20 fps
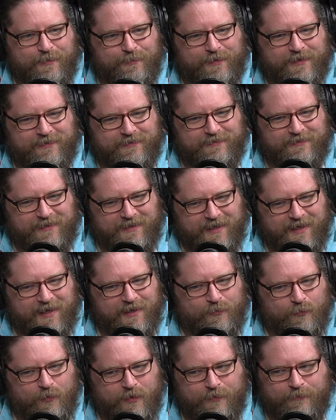But
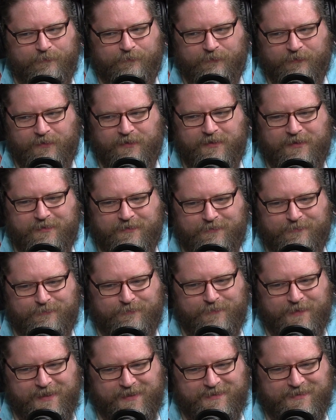then what really
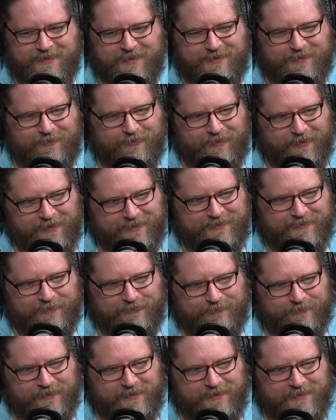makes this
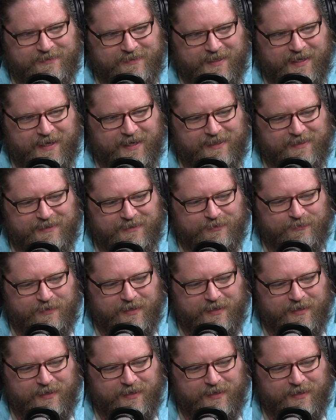awesome is that you